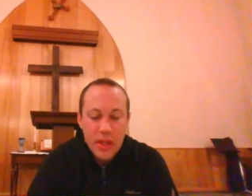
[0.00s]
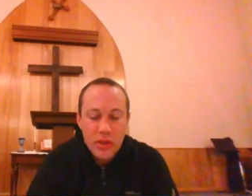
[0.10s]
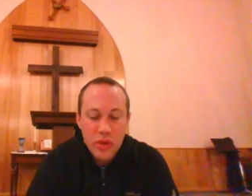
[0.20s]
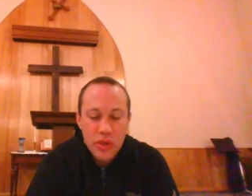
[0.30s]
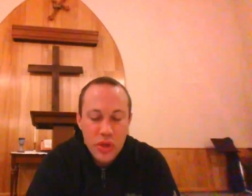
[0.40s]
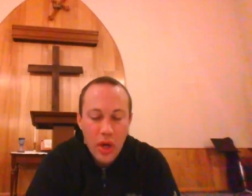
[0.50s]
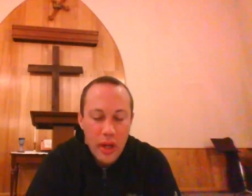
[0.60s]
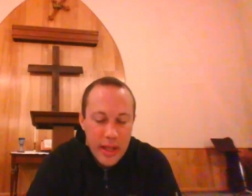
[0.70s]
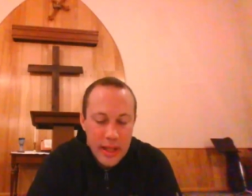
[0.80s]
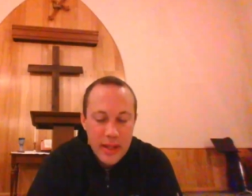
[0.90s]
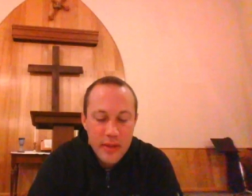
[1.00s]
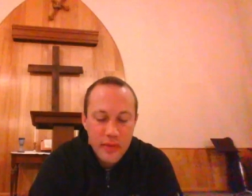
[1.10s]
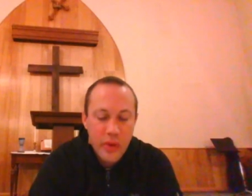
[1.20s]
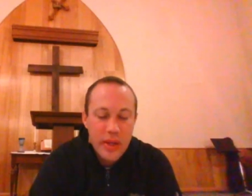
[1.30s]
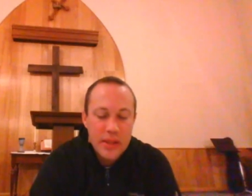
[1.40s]
So Saul heeded the
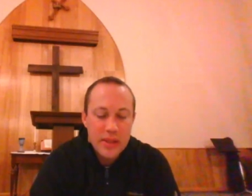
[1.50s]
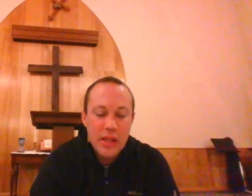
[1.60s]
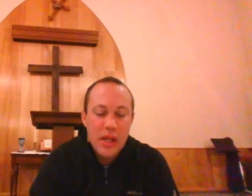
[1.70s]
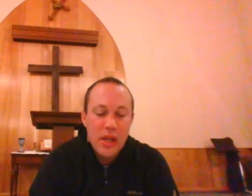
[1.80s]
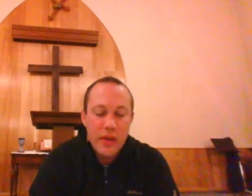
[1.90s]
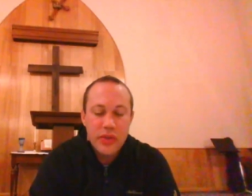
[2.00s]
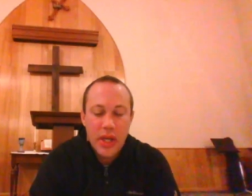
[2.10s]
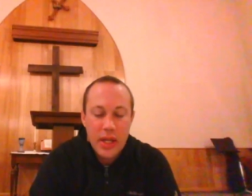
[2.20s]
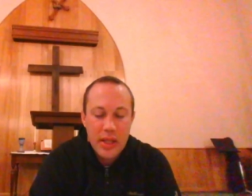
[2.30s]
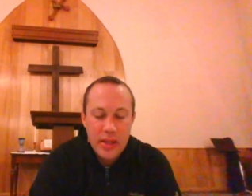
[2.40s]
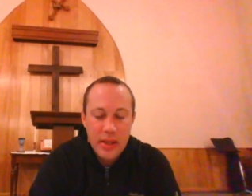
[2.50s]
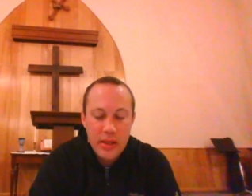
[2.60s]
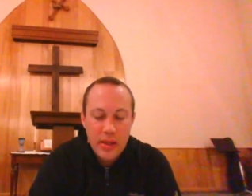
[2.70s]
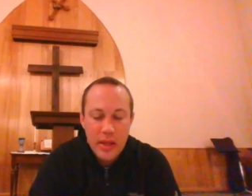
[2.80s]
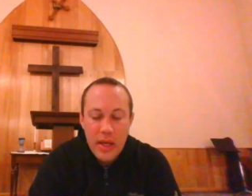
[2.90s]
voice of Jonathan
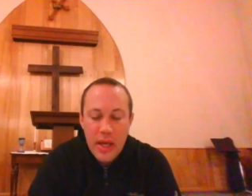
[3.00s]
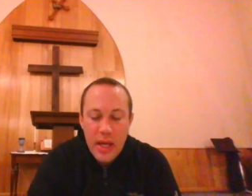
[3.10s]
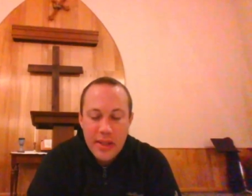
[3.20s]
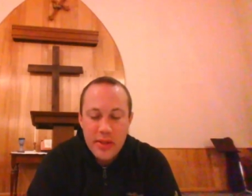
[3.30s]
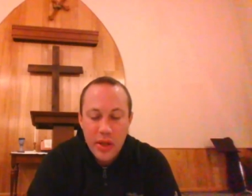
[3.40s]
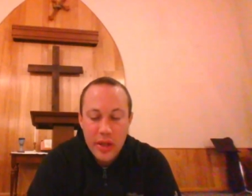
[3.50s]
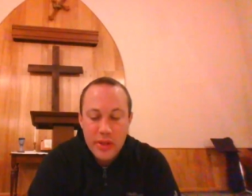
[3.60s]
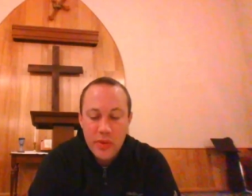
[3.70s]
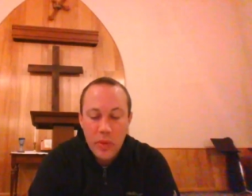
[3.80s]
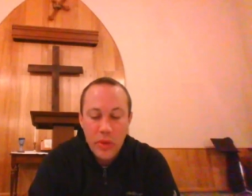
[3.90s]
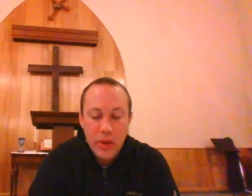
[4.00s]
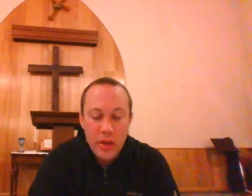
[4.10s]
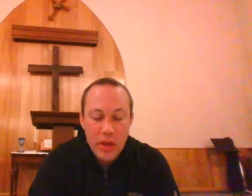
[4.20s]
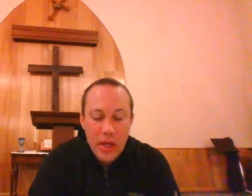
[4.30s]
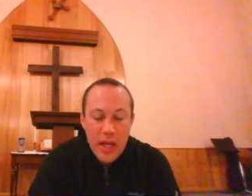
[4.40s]
and Saul
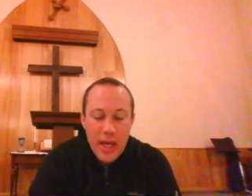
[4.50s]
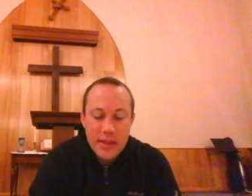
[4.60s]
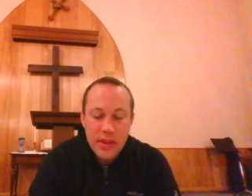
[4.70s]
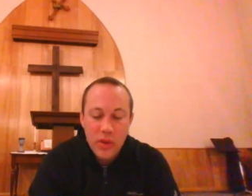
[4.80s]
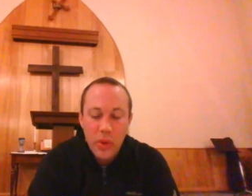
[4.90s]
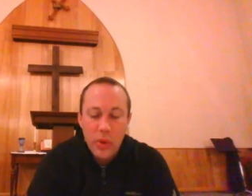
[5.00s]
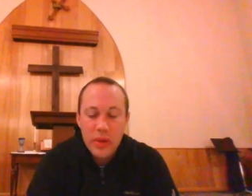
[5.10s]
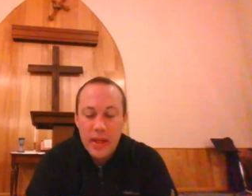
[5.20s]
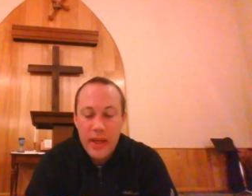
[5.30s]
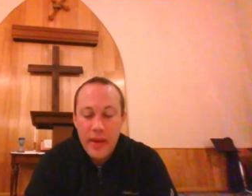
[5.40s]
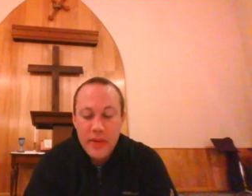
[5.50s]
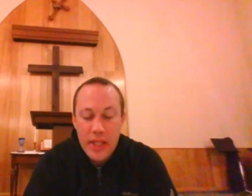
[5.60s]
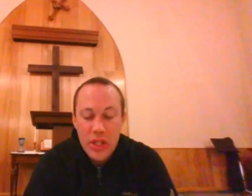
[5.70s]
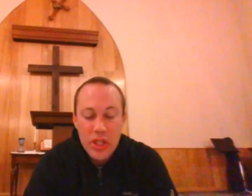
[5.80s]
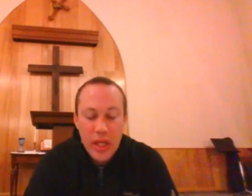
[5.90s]
swore, As the Lord lives,
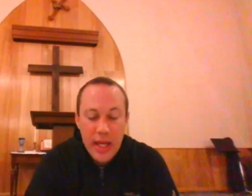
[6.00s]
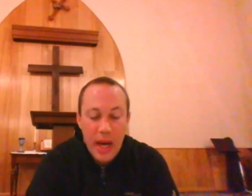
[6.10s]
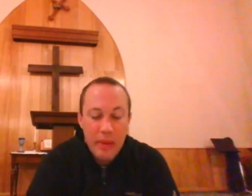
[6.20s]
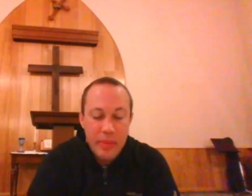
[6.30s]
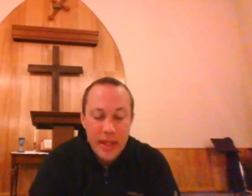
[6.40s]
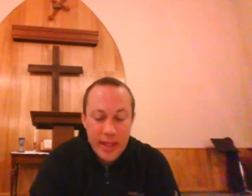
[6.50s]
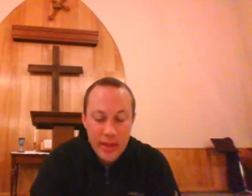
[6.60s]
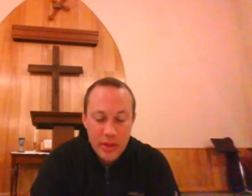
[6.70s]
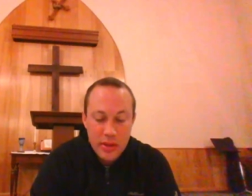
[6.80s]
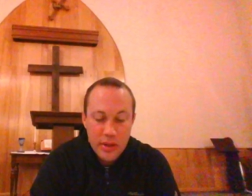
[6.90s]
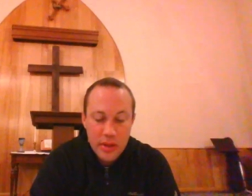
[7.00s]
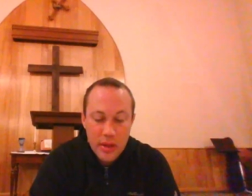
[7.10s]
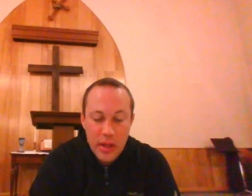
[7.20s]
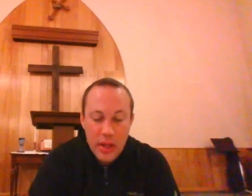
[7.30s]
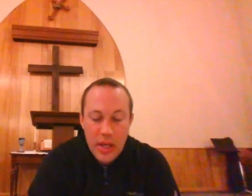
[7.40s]
he shall not be killed.
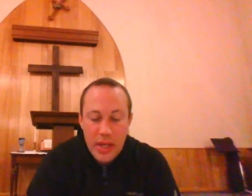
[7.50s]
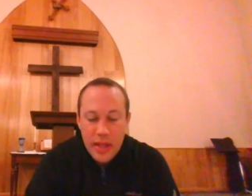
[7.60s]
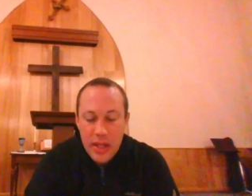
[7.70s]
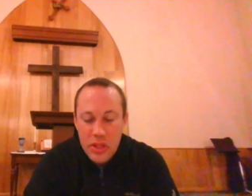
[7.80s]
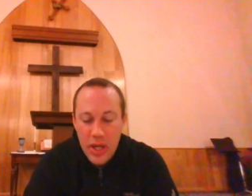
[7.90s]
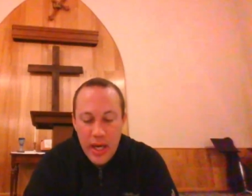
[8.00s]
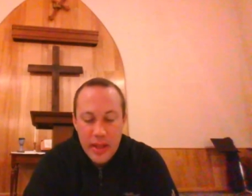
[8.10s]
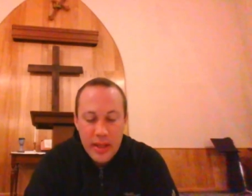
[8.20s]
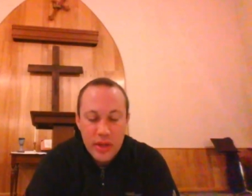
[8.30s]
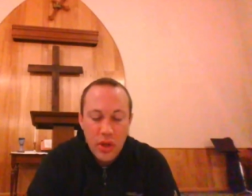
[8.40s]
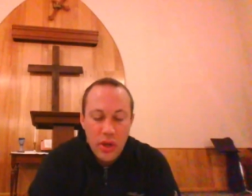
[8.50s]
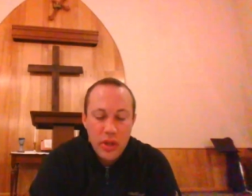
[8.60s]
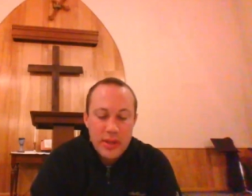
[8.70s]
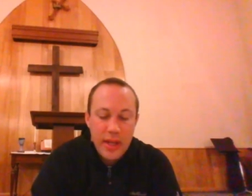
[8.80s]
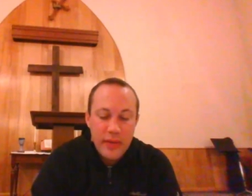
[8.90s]
Then Jonathan
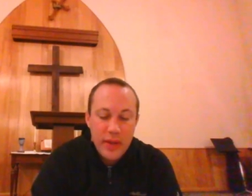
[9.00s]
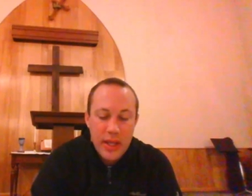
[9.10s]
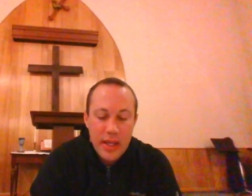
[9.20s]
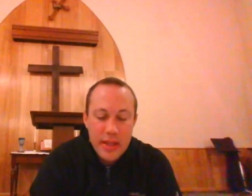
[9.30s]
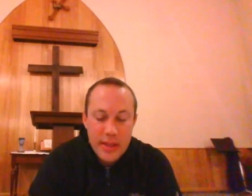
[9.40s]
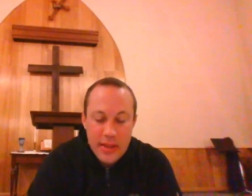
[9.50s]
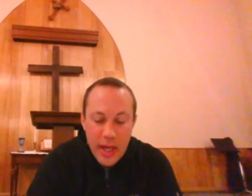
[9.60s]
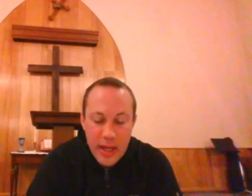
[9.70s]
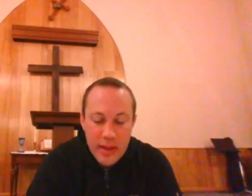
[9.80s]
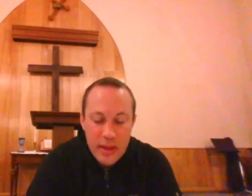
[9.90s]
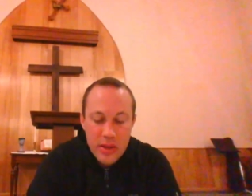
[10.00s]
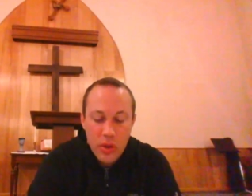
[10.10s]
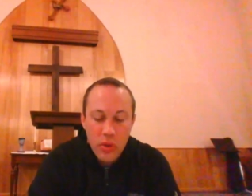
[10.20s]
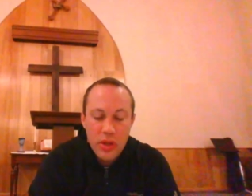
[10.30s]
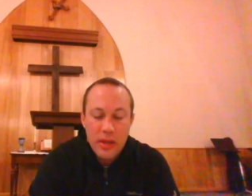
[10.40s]
called David, and Jonathan
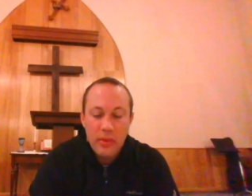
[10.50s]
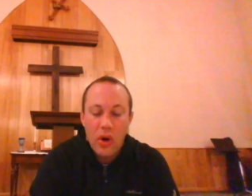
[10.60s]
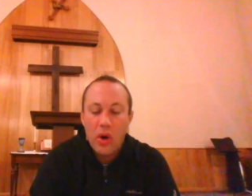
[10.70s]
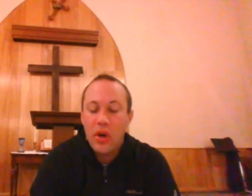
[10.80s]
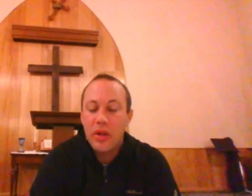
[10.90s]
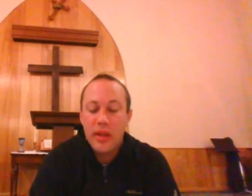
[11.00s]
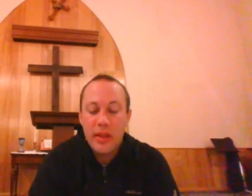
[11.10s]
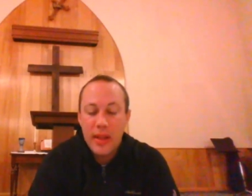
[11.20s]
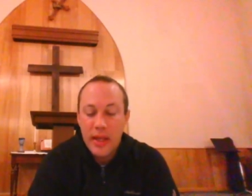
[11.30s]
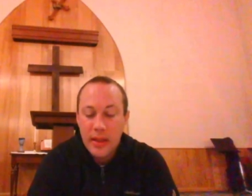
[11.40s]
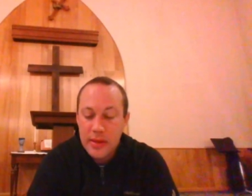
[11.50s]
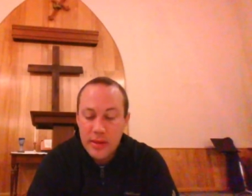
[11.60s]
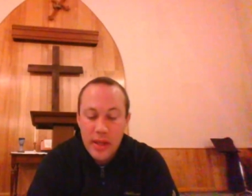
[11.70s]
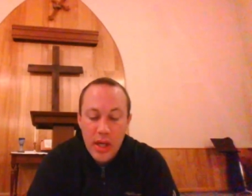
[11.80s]
told him all the things.